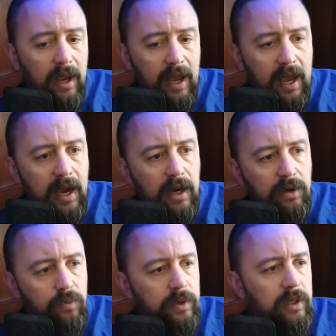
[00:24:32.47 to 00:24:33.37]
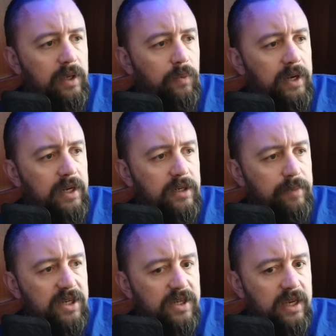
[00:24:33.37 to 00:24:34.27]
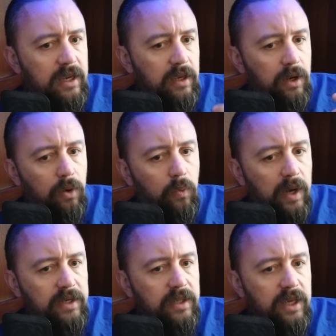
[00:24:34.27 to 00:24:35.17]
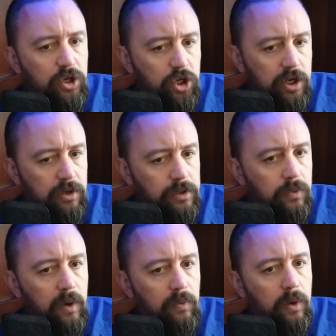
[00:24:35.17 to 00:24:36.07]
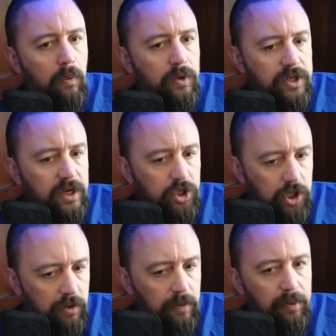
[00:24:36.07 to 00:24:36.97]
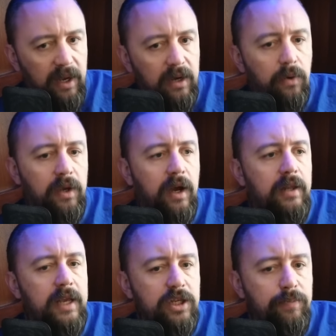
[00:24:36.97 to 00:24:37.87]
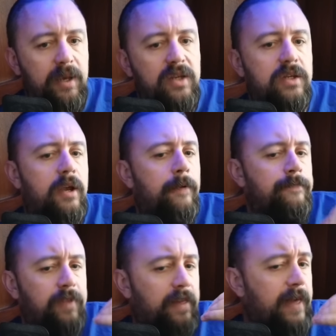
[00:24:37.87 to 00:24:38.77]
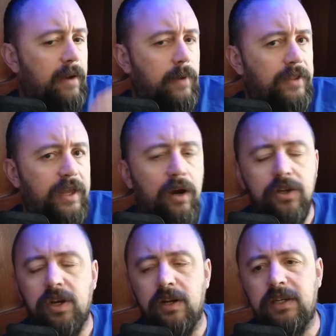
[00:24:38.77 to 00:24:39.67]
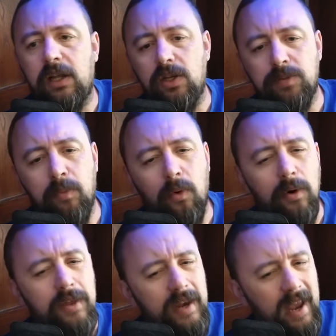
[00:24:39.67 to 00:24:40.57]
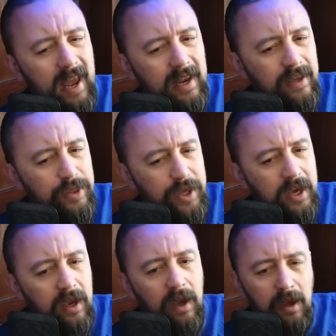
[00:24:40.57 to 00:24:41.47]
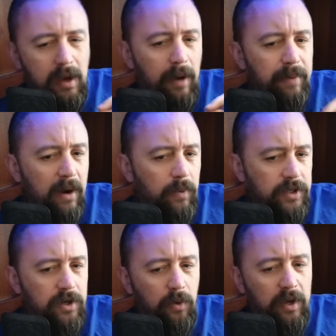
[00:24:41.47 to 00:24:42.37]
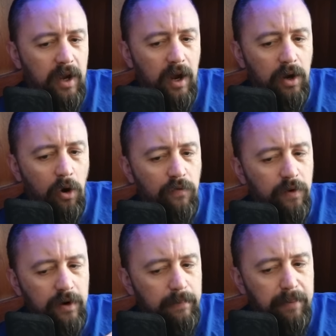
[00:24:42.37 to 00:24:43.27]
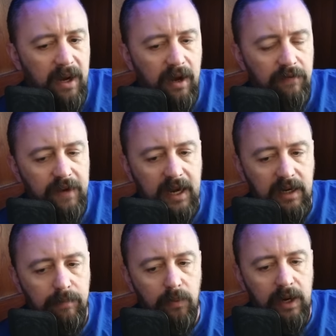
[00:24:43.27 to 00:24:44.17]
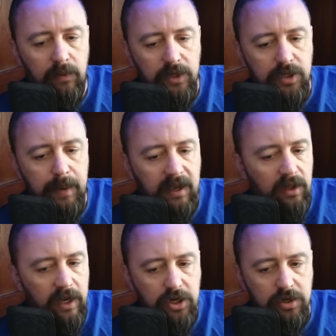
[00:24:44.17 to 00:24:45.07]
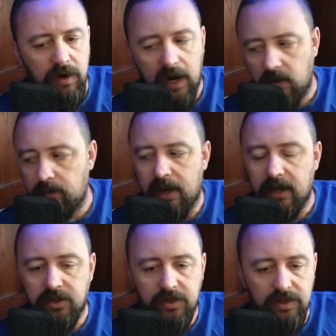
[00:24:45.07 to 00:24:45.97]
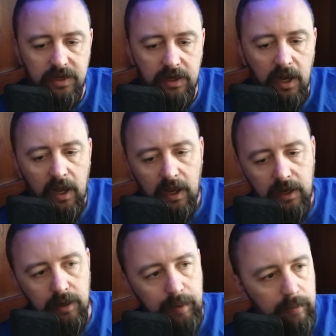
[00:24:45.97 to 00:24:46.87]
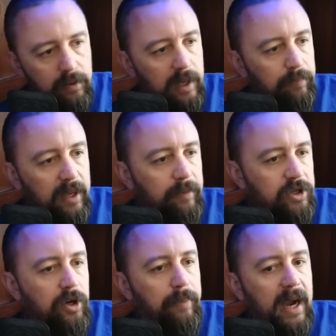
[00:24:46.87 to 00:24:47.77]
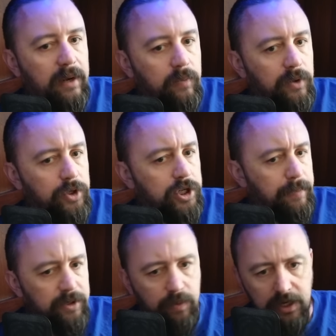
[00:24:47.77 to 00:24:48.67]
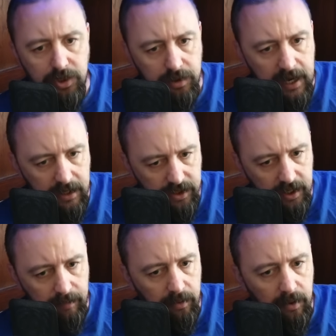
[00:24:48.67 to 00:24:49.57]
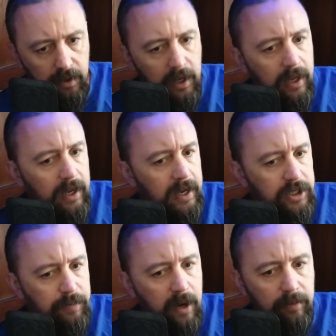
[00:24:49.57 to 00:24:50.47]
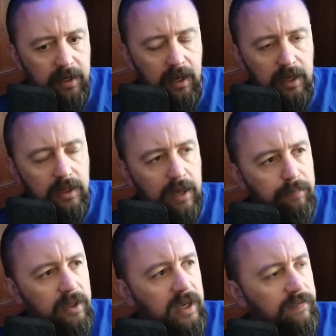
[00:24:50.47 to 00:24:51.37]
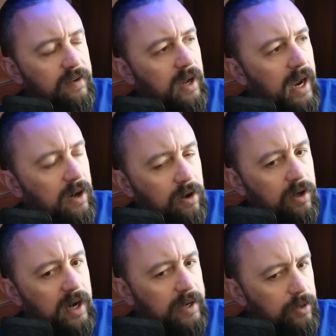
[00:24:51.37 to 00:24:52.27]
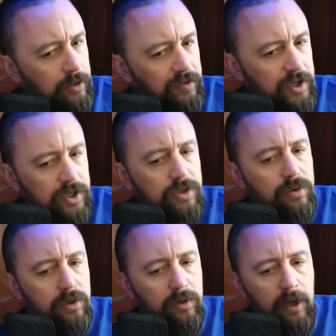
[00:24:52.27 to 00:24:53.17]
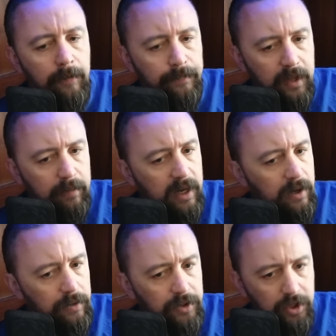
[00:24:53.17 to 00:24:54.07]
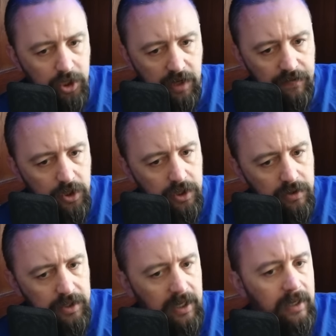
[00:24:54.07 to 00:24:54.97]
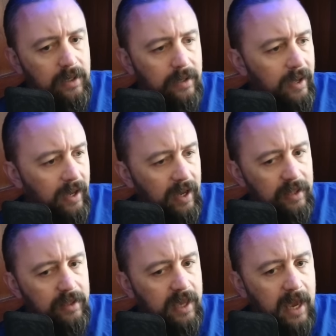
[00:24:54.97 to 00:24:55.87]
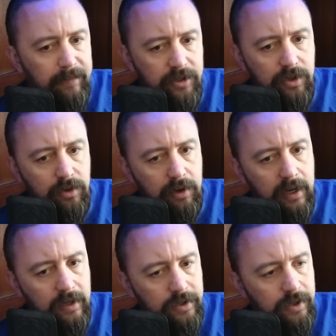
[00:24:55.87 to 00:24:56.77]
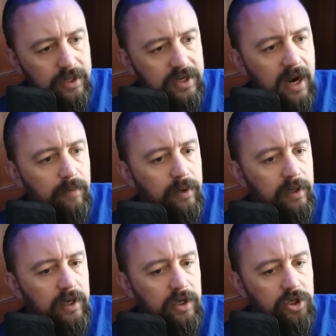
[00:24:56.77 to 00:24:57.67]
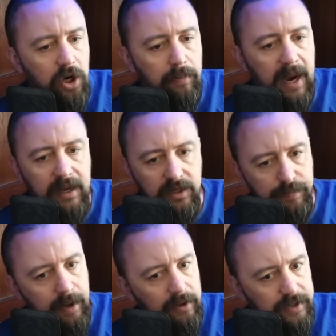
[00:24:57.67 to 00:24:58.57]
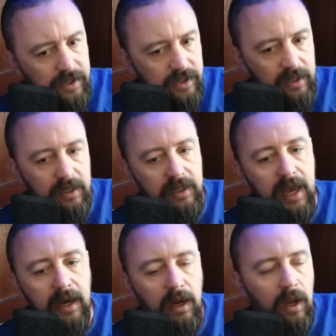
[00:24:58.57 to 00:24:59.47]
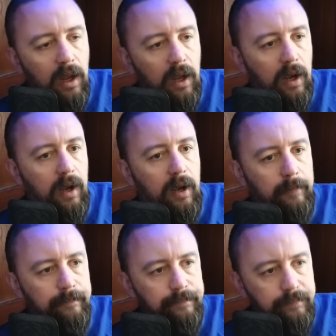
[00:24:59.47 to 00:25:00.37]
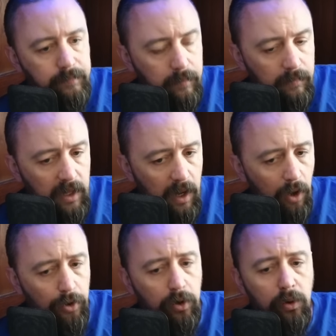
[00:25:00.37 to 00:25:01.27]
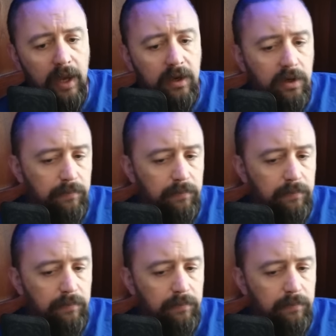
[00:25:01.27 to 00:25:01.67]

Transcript: And really, we need to be seeing, you know, what did the engineer do? What what was the engineering plan going on in that space? that right there is going to tell us more than anything about what's going on over and above any anyone's speculation or hiring practices and you know people are like blaming Joe Biden well the ship is registered out of Singapore it's probably it, I believe I heard I don't know if this is true but I heard that the chief engineer is Indian and that the captain's Ukrainian so that's not really Joe Biden's policies that did that um, although who I could